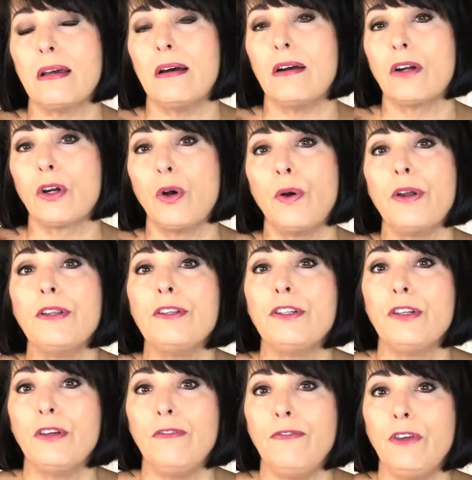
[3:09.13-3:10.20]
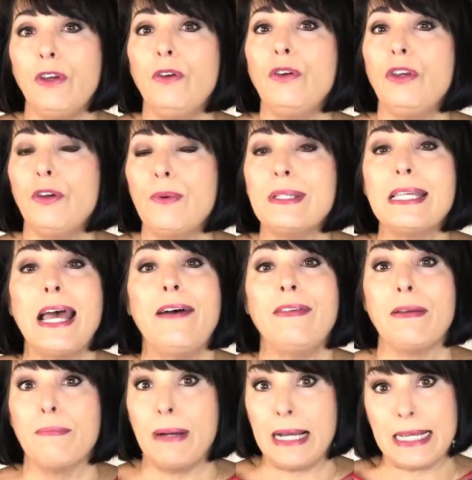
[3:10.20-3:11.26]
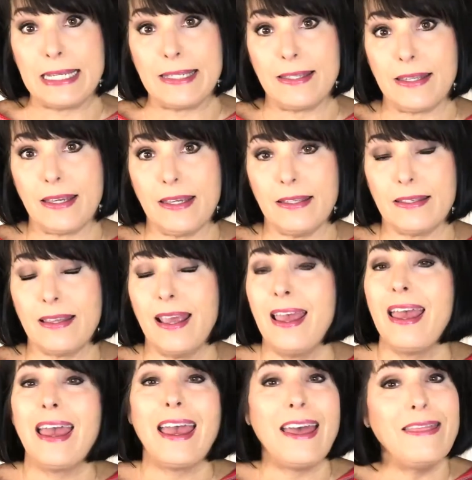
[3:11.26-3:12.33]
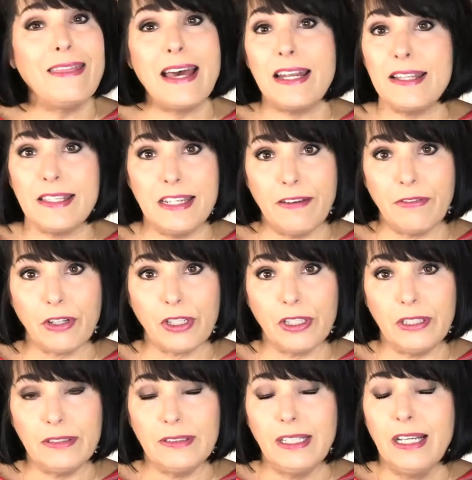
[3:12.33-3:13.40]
are going to view you as having biases, and that is never good.